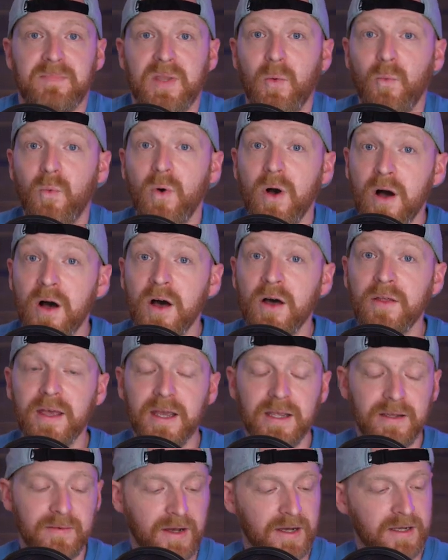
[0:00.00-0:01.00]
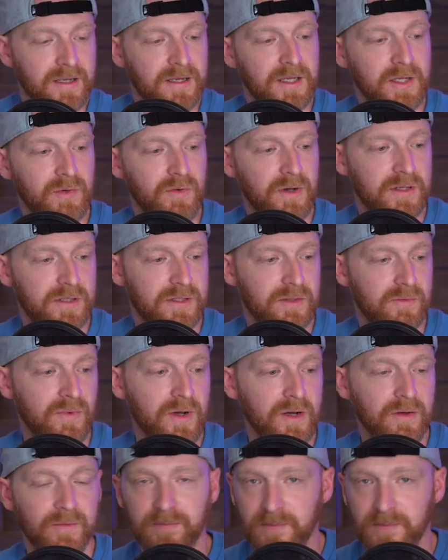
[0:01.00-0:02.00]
What are they, I hear you ask? Well,